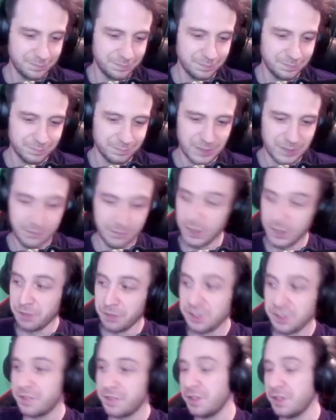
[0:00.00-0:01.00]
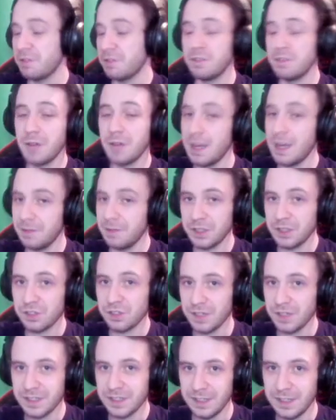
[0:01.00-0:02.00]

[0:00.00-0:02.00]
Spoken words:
For those of you who are interested,